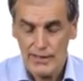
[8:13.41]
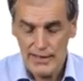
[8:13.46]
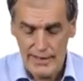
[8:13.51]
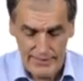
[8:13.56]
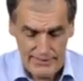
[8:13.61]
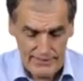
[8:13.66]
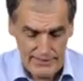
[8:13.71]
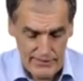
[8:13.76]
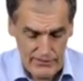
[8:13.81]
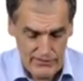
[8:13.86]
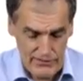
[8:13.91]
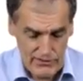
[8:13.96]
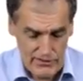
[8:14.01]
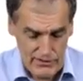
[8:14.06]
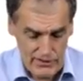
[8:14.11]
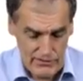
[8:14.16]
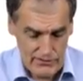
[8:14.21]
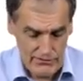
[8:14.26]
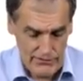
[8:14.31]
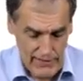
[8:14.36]
Ethics
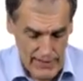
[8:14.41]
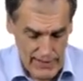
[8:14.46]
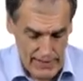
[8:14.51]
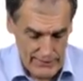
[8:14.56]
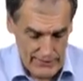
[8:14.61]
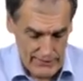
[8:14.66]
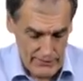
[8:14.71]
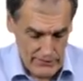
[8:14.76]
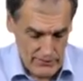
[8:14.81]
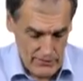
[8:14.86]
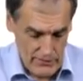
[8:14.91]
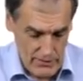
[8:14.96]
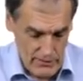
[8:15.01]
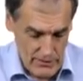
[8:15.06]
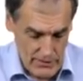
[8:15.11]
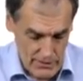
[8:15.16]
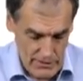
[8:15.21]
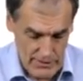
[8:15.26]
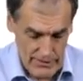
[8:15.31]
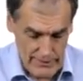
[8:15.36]
is valid
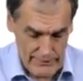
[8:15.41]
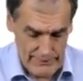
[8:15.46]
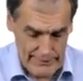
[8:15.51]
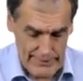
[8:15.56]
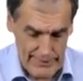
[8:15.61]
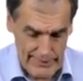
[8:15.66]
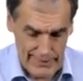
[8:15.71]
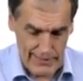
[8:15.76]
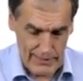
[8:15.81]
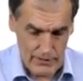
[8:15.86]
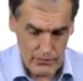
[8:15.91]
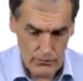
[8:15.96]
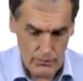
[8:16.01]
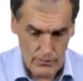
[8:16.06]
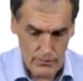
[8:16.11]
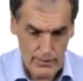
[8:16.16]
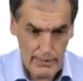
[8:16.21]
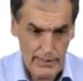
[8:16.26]
here and now.